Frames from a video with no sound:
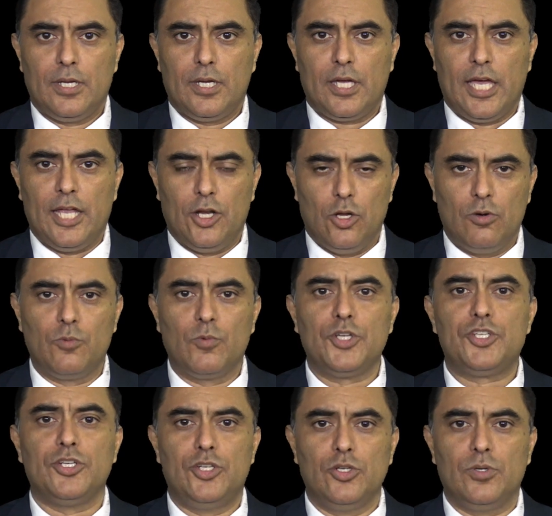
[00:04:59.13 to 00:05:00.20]
and knowing what
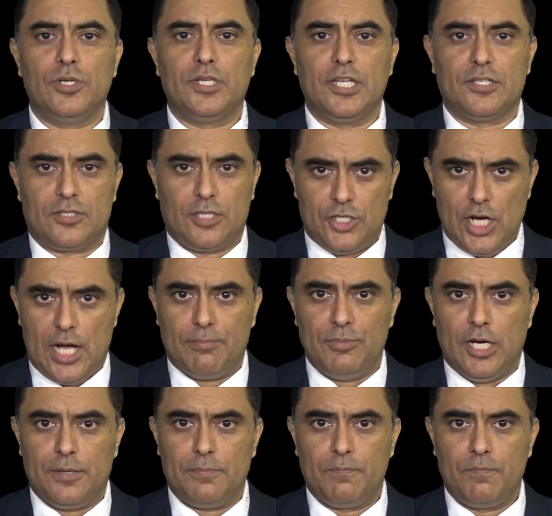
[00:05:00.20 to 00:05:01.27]
you're doing gets the job
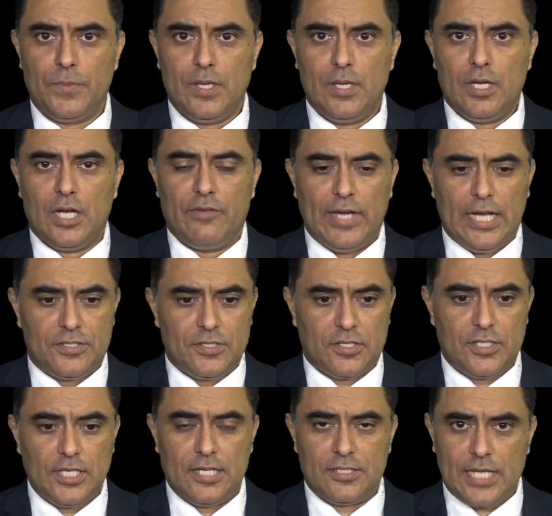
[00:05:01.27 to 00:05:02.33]
done. I've had
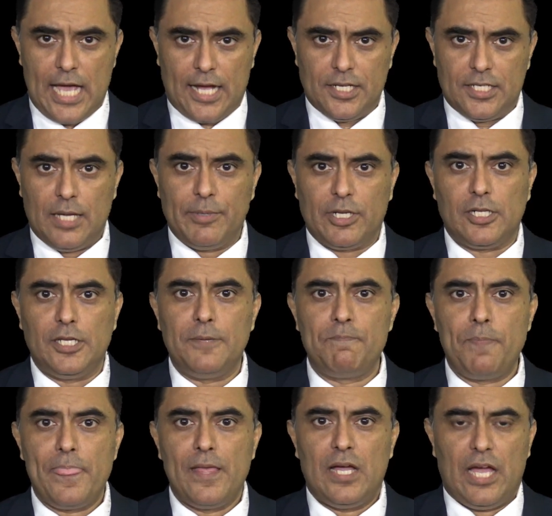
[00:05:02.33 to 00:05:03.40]
success academically,
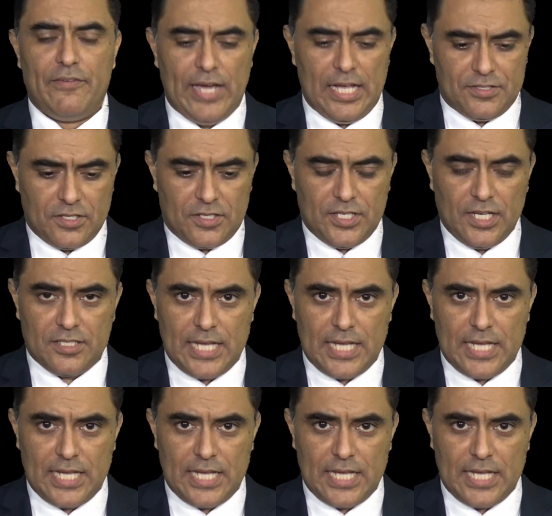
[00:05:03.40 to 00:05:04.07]
I've had success